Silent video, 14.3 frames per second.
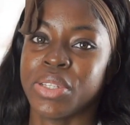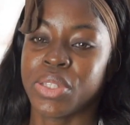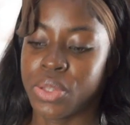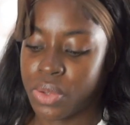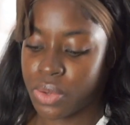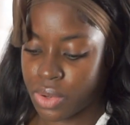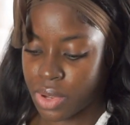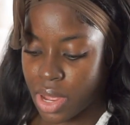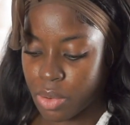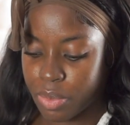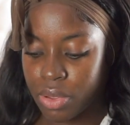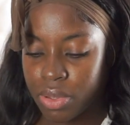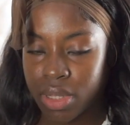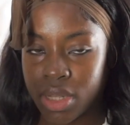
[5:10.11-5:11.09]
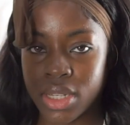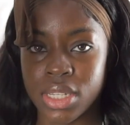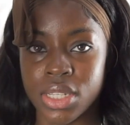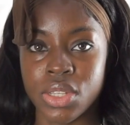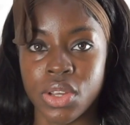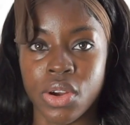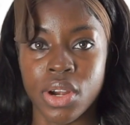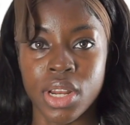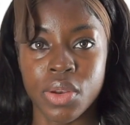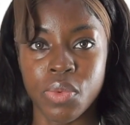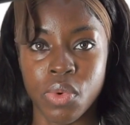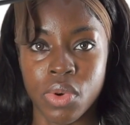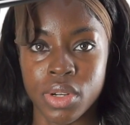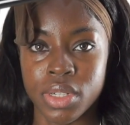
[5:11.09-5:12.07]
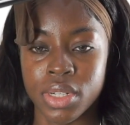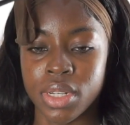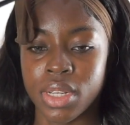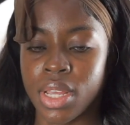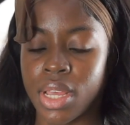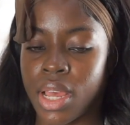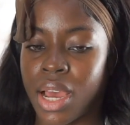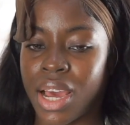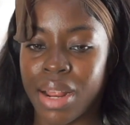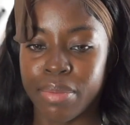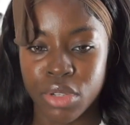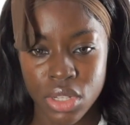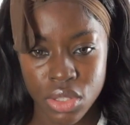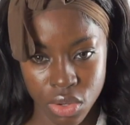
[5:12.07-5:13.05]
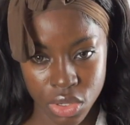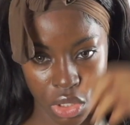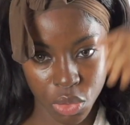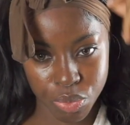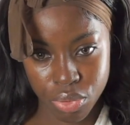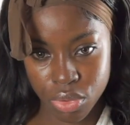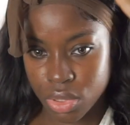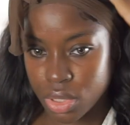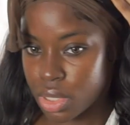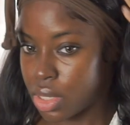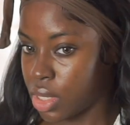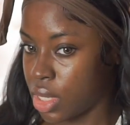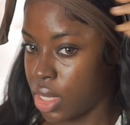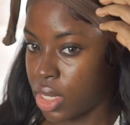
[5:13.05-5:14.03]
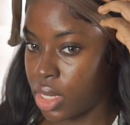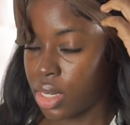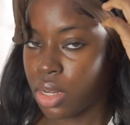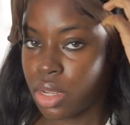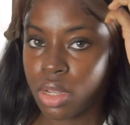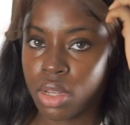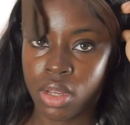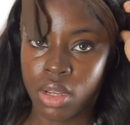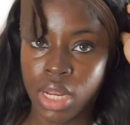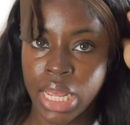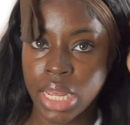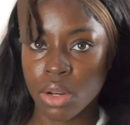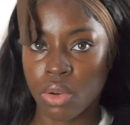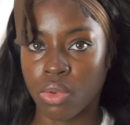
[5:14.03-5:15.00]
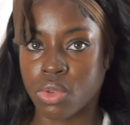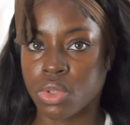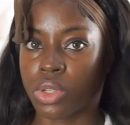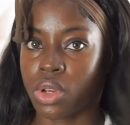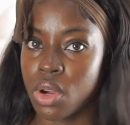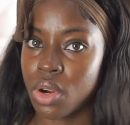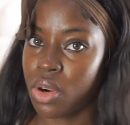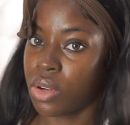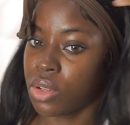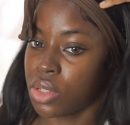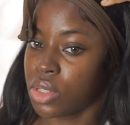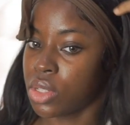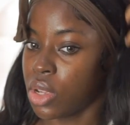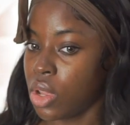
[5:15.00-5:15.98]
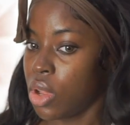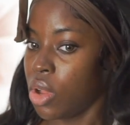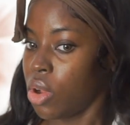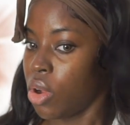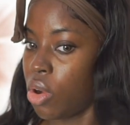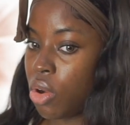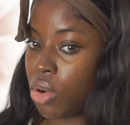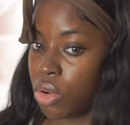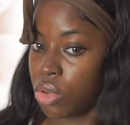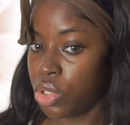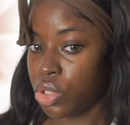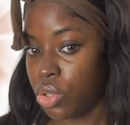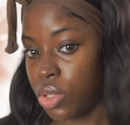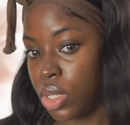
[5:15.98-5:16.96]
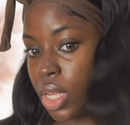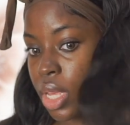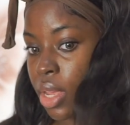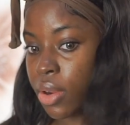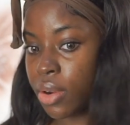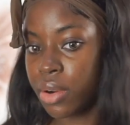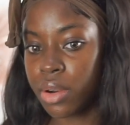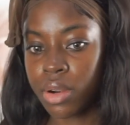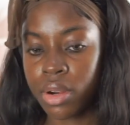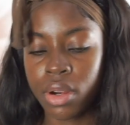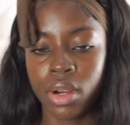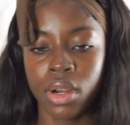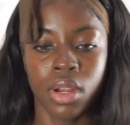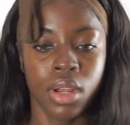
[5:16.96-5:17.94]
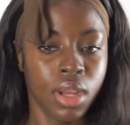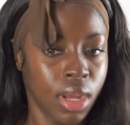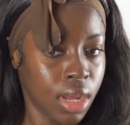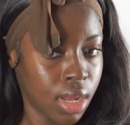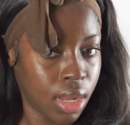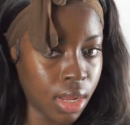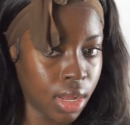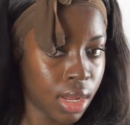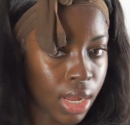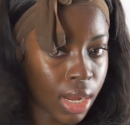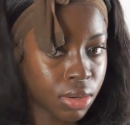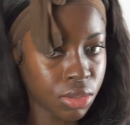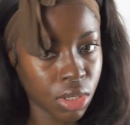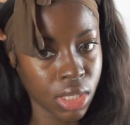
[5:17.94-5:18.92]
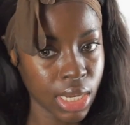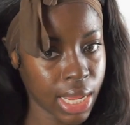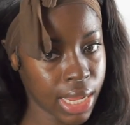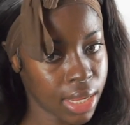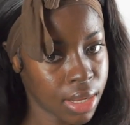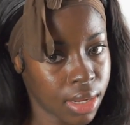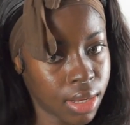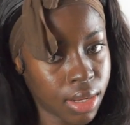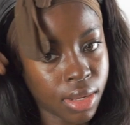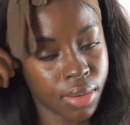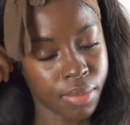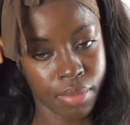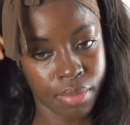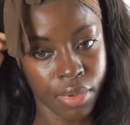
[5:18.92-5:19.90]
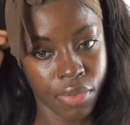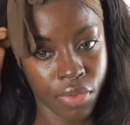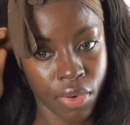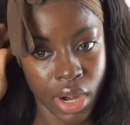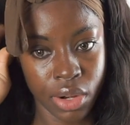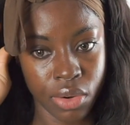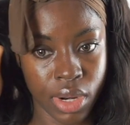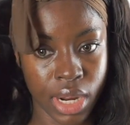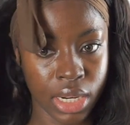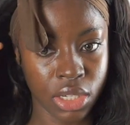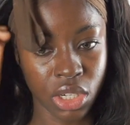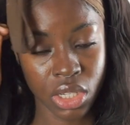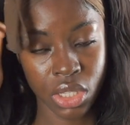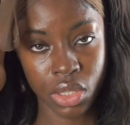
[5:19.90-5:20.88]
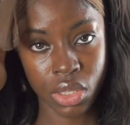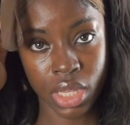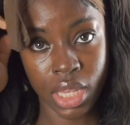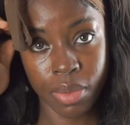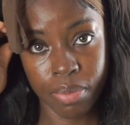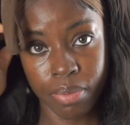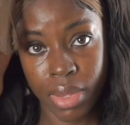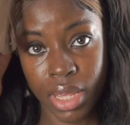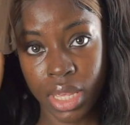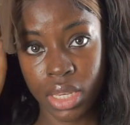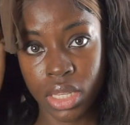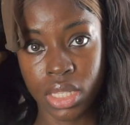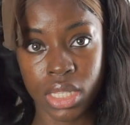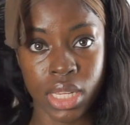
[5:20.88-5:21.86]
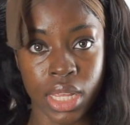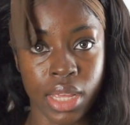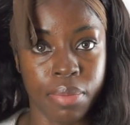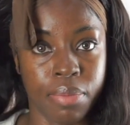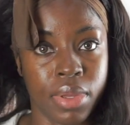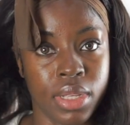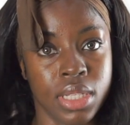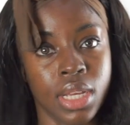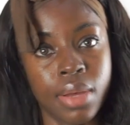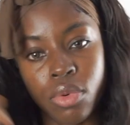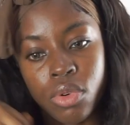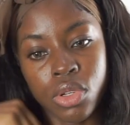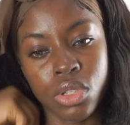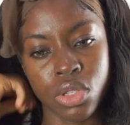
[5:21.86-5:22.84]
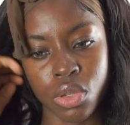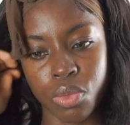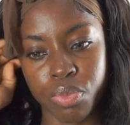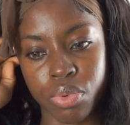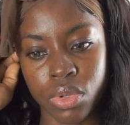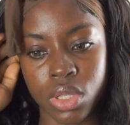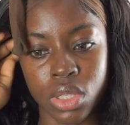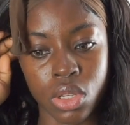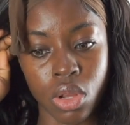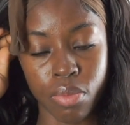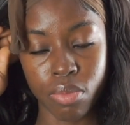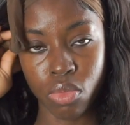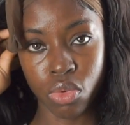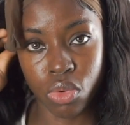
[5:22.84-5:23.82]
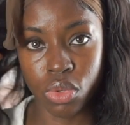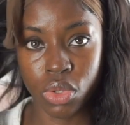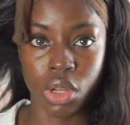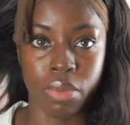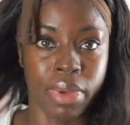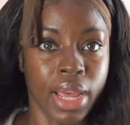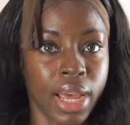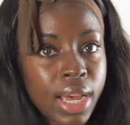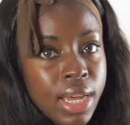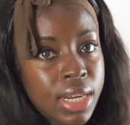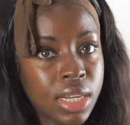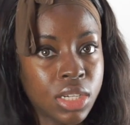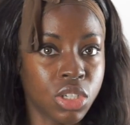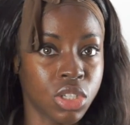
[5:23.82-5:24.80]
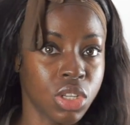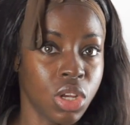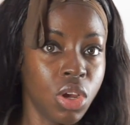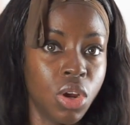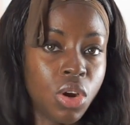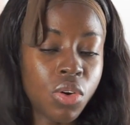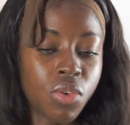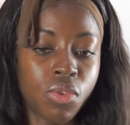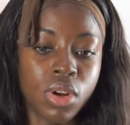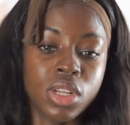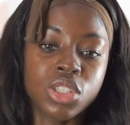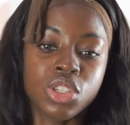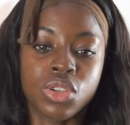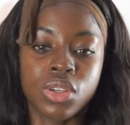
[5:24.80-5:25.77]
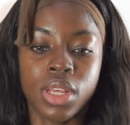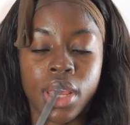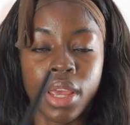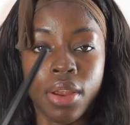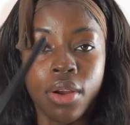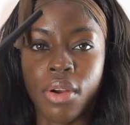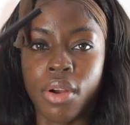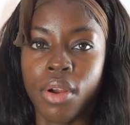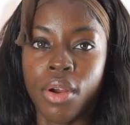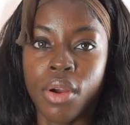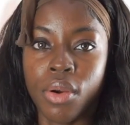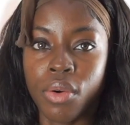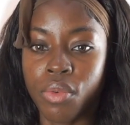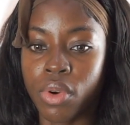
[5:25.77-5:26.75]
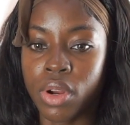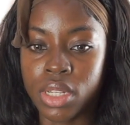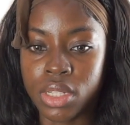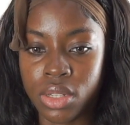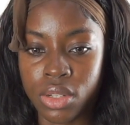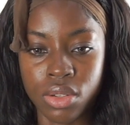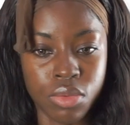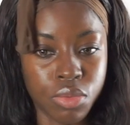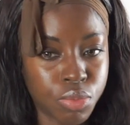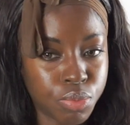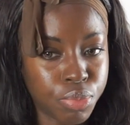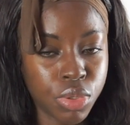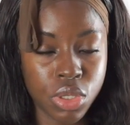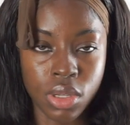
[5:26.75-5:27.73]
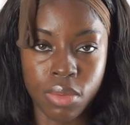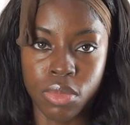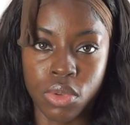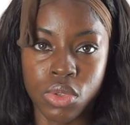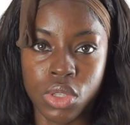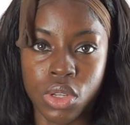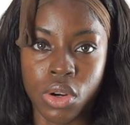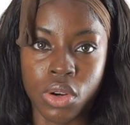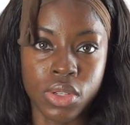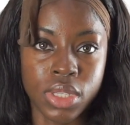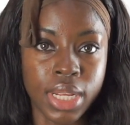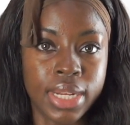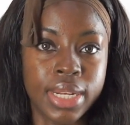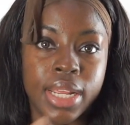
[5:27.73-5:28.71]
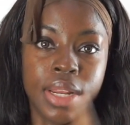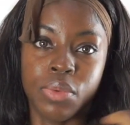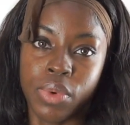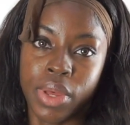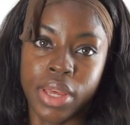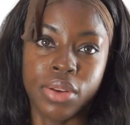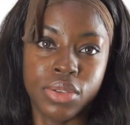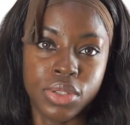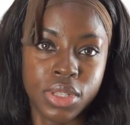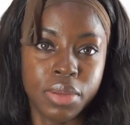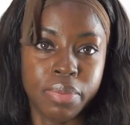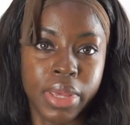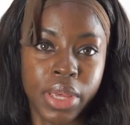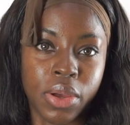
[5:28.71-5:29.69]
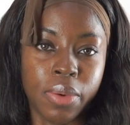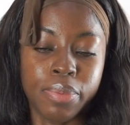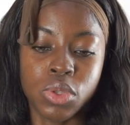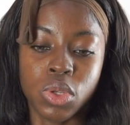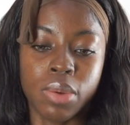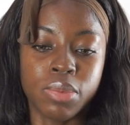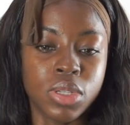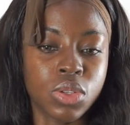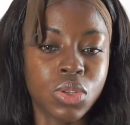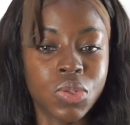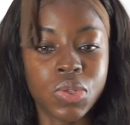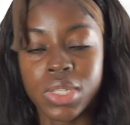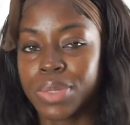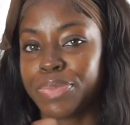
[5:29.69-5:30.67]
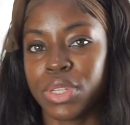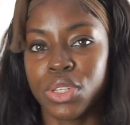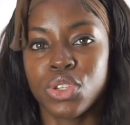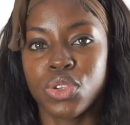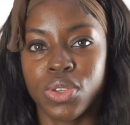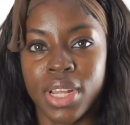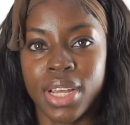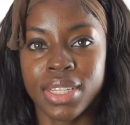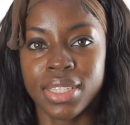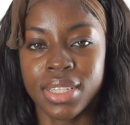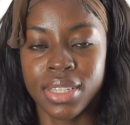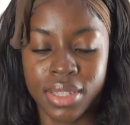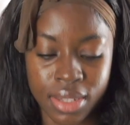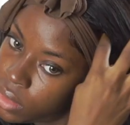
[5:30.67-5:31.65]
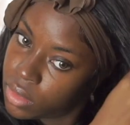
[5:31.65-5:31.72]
So I'll be using this curling wand. I'm just going to put in like loose curls all through the hair. I'll just like, before I do that, just to make it stay a bit, I'm going to put some mousse on my hand and just run it through the hair, run it on, put some loose curls, and then we'll head on to the makeup. So I'm just going to speed through that.